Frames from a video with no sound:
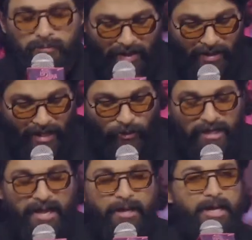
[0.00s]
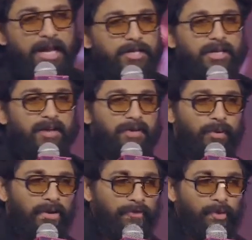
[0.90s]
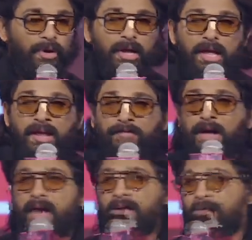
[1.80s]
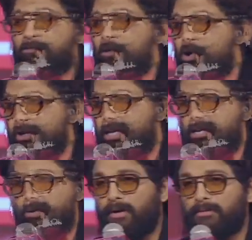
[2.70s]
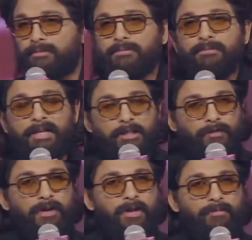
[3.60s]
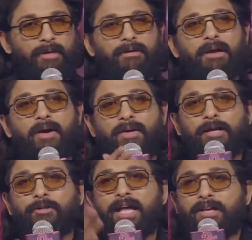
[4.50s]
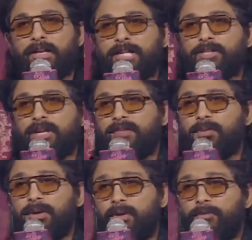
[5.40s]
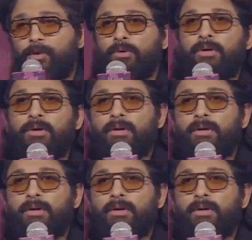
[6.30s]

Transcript: I'd like to thank each and every one of you. If I ever forgot anyone, please forgive me. I would like to thank each and every one of you.